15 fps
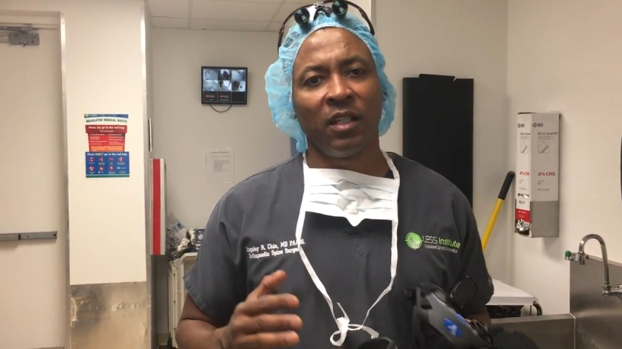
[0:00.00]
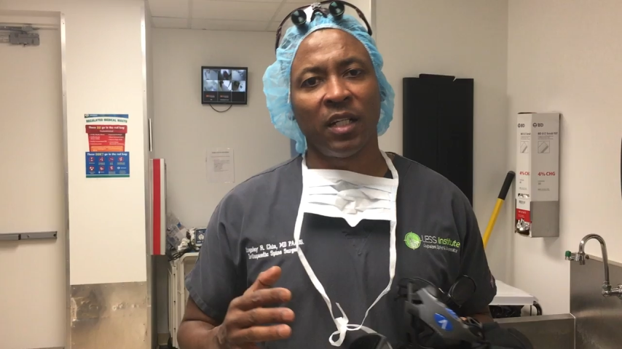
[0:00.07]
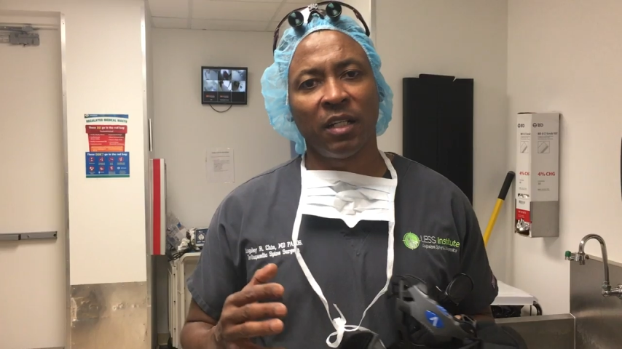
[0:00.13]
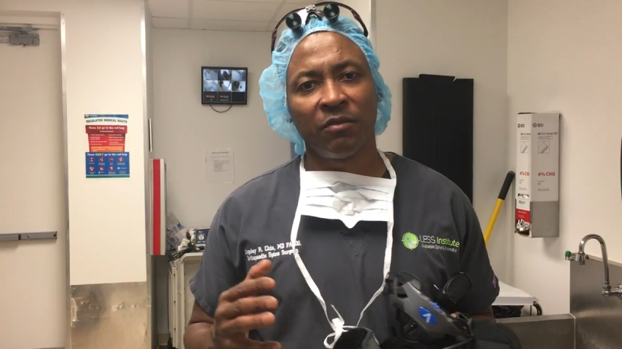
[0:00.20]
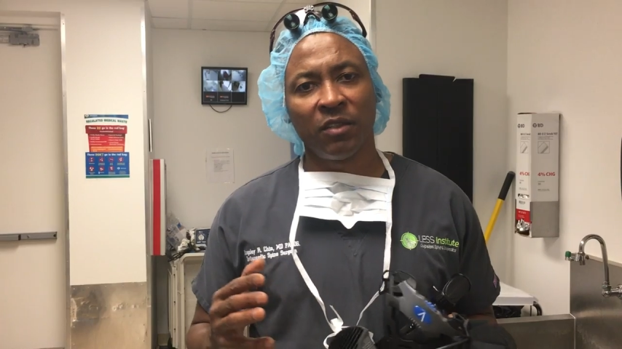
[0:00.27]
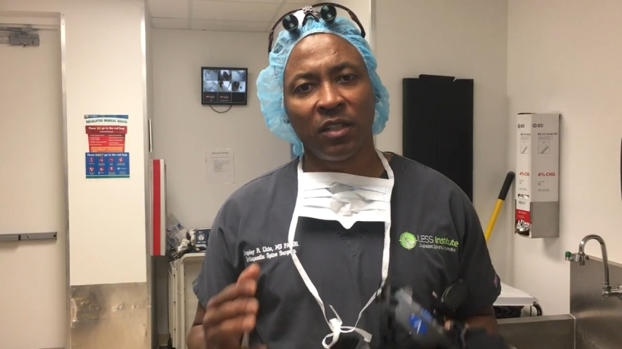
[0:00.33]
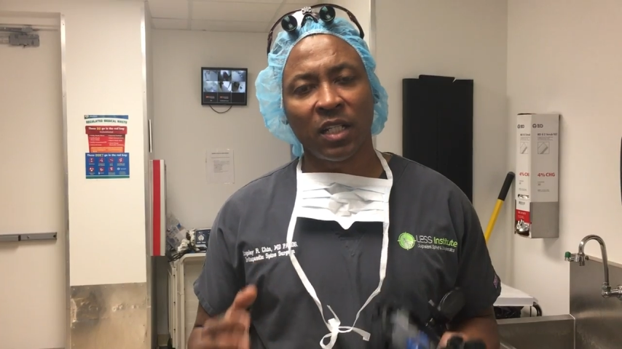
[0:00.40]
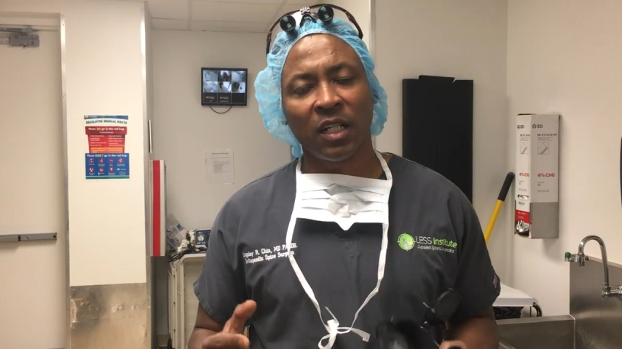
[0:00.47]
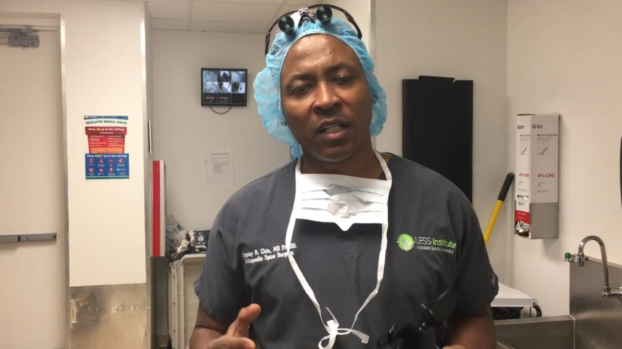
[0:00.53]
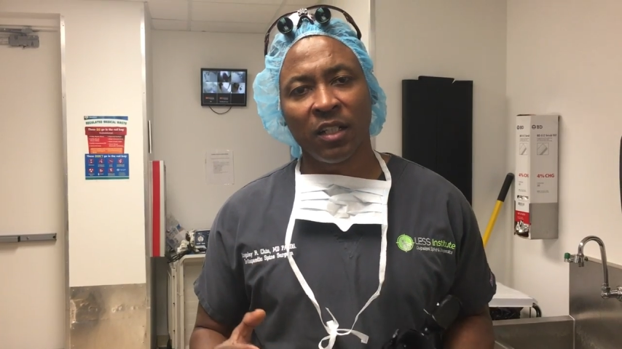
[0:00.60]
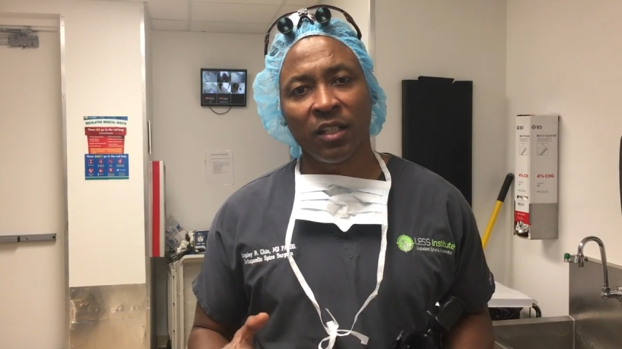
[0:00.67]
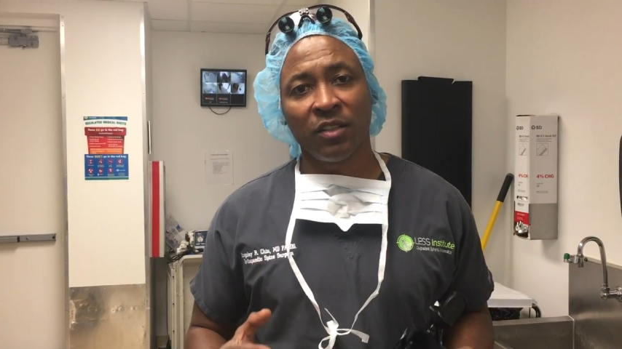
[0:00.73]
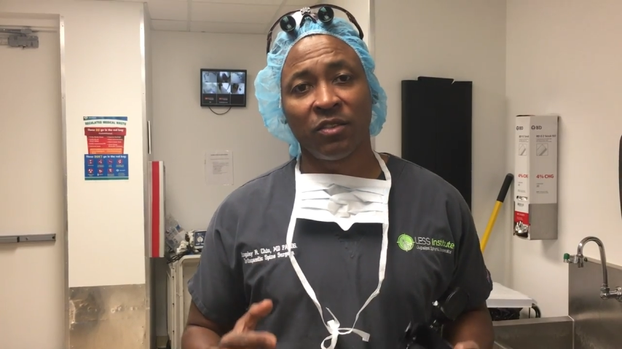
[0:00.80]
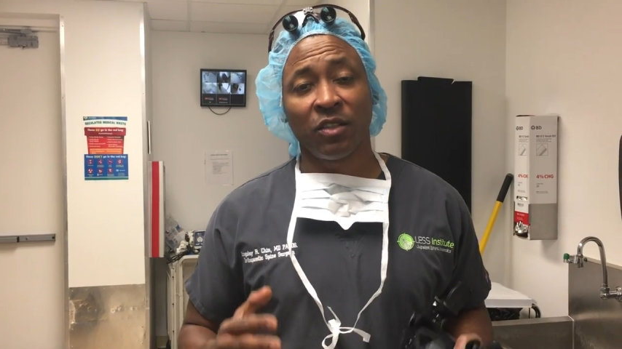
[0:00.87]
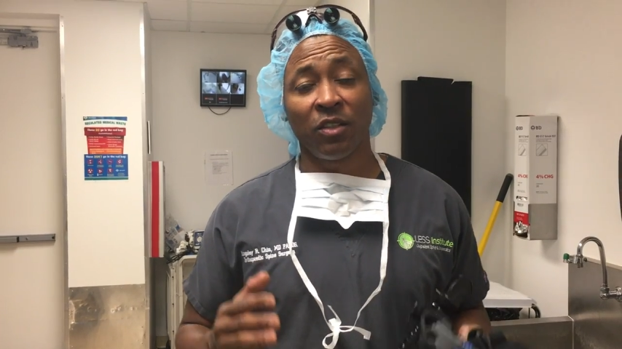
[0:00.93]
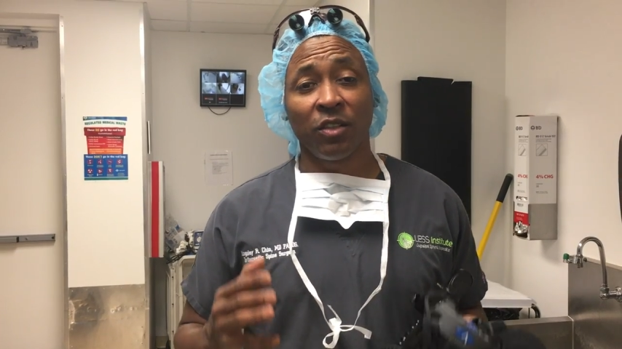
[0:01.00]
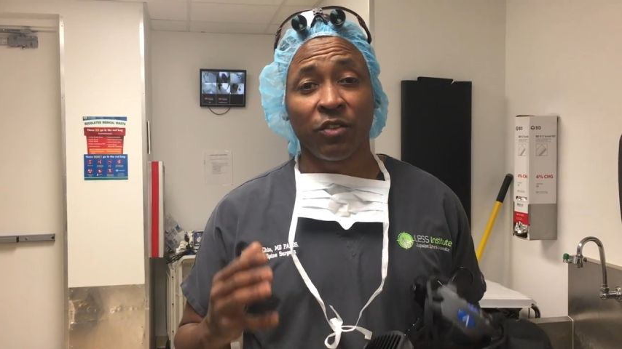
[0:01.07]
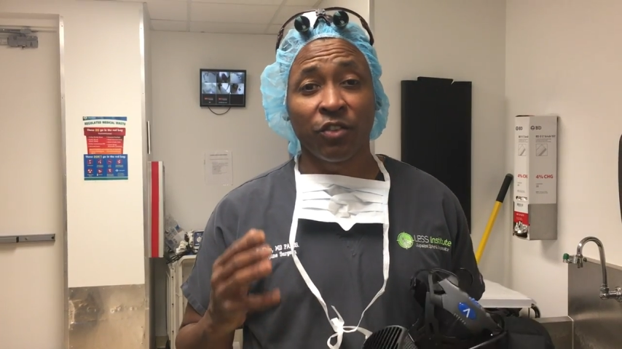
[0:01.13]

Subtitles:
have the knowledge,